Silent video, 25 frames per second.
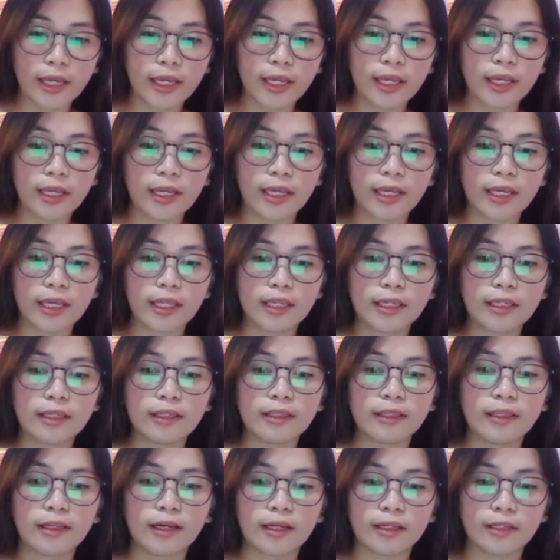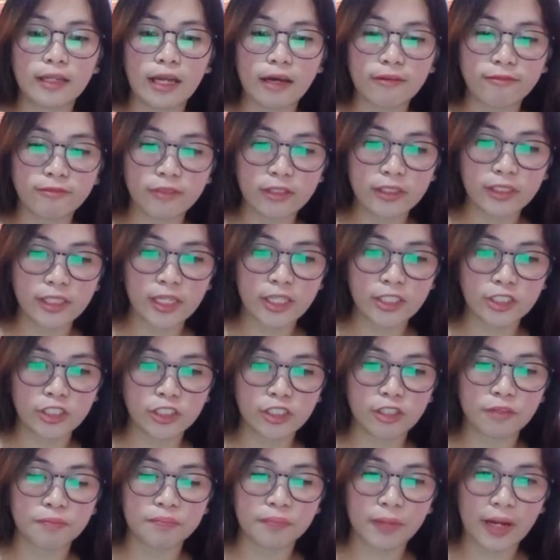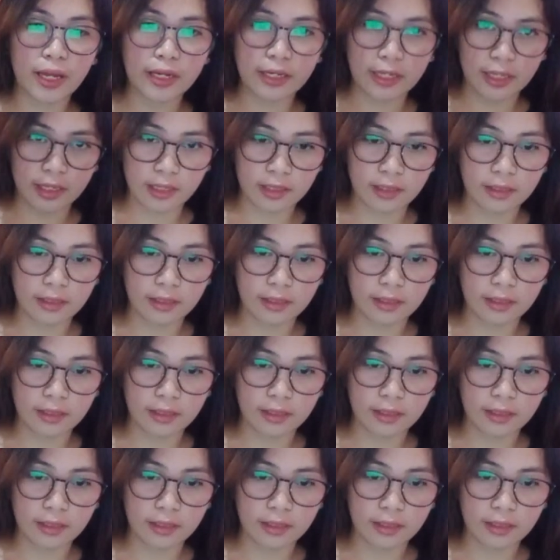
in the navigation panel.